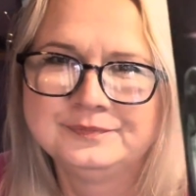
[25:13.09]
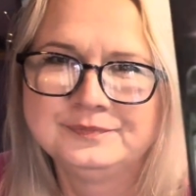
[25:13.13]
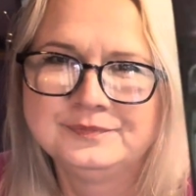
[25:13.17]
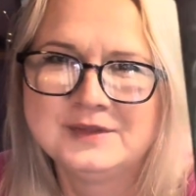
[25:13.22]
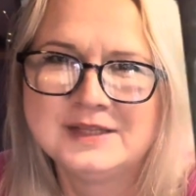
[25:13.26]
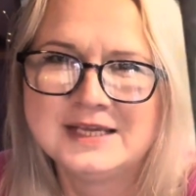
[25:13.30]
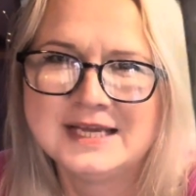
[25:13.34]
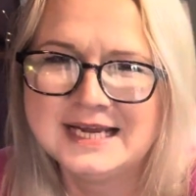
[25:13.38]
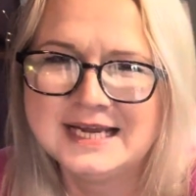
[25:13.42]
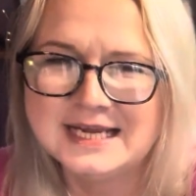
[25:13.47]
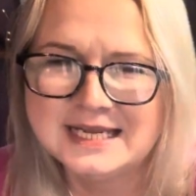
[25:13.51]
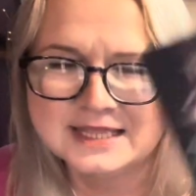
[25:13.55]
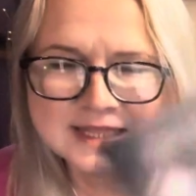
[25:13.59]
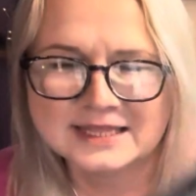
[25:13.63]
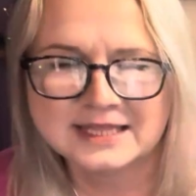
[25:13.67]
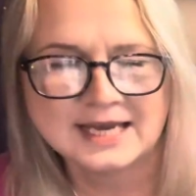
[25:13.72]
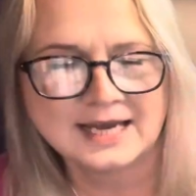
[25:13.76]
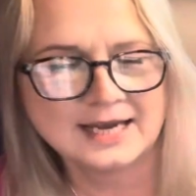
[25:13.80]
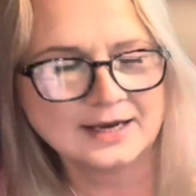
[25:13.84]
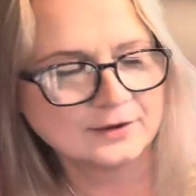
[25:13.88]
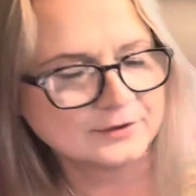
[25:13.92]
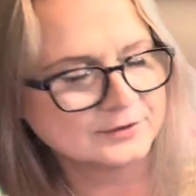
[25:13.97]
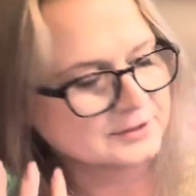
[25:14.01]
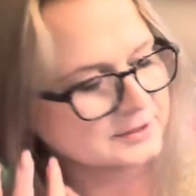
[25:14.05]
The 8th
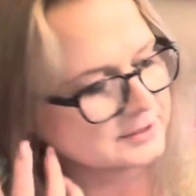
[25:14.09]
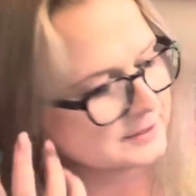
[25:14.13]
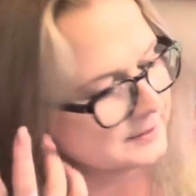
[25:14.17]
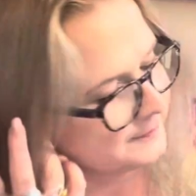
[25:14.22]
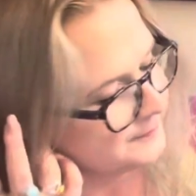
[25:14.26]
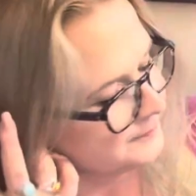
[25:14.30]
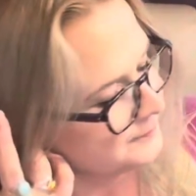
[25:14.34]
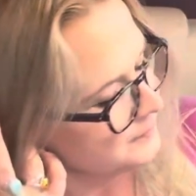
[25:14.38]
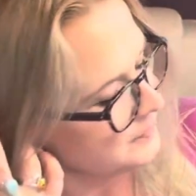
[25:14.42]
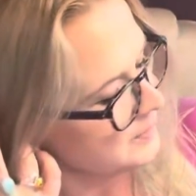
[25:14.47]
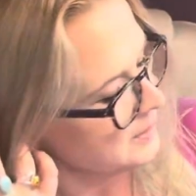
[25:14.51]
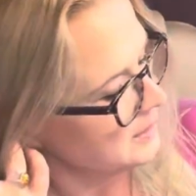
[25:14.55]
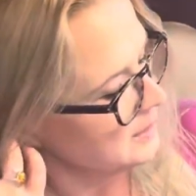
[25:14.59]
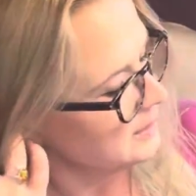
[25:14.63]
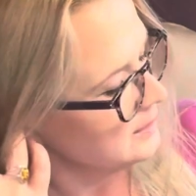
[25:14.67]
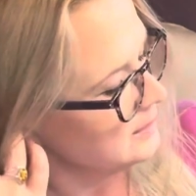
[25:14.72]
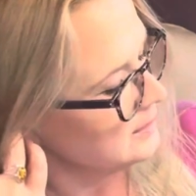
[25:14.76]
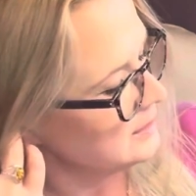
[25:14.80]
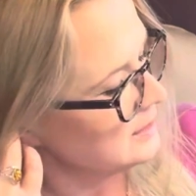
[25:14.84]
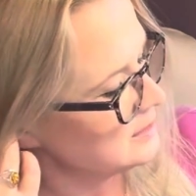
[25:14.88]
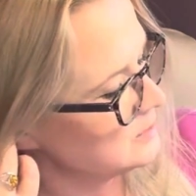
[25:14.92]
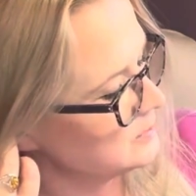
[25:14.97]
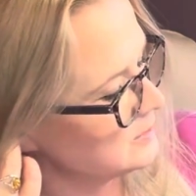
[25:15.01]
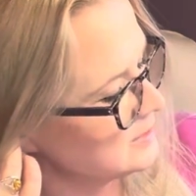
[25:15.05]
house.
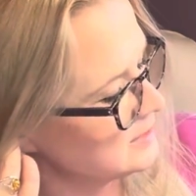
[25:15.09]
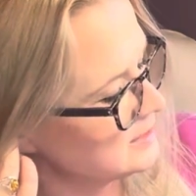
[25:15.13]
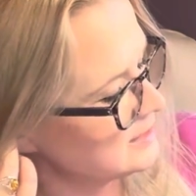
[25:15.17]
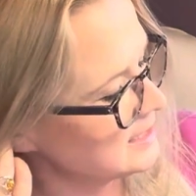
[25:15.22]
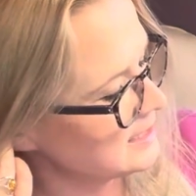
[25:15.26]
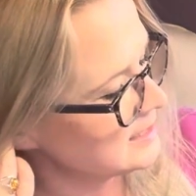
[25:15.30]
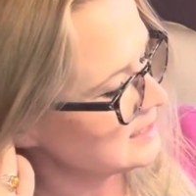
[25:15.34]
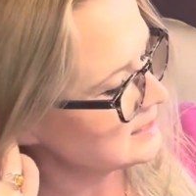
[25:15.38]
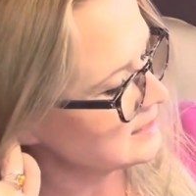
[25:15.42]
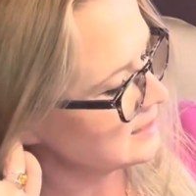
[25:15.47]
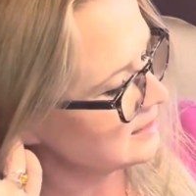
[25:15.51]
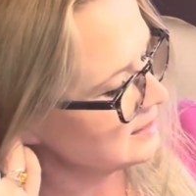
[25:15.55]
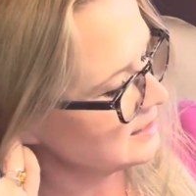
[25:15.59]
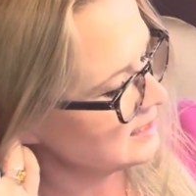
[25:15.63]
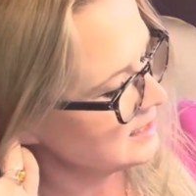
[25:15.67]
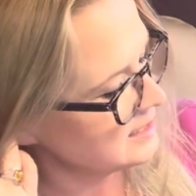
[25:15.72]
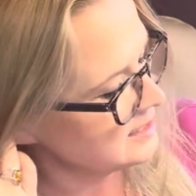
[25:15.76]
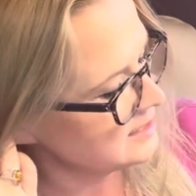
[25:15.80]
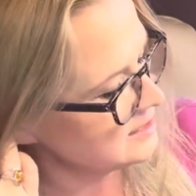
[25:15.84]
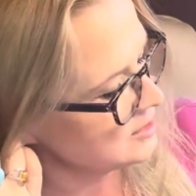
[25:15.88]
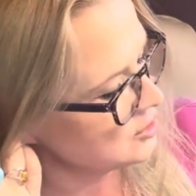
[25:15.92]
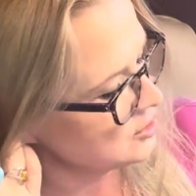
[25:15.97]
This one says, this